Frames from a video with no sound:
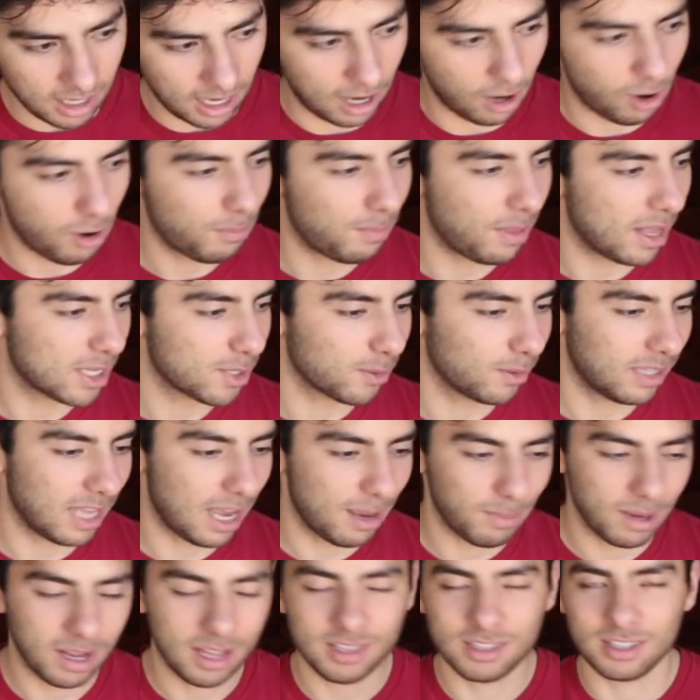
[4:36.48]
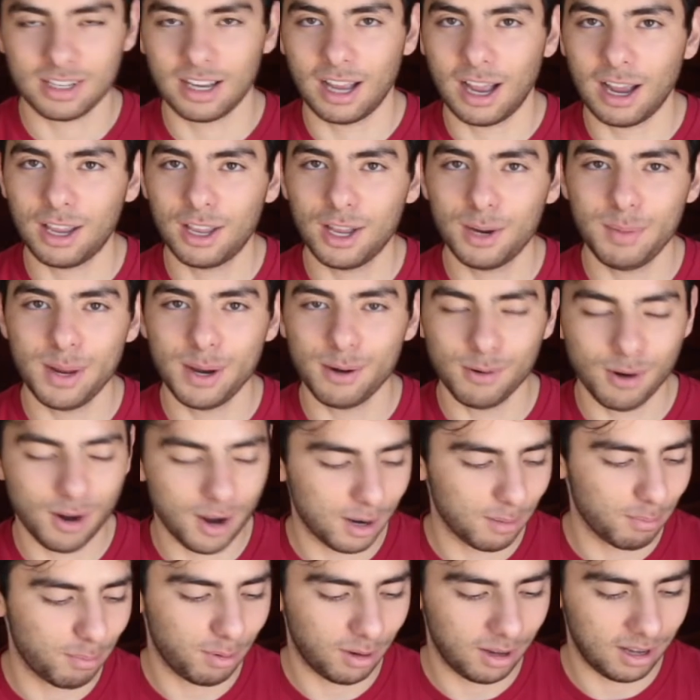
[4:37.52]
I hope that's what that means. I could be
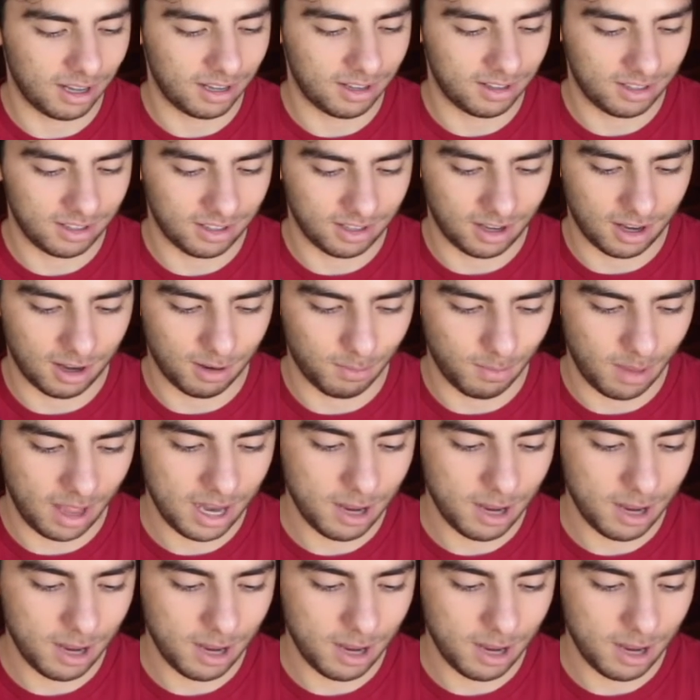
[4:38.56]
wrong, but um,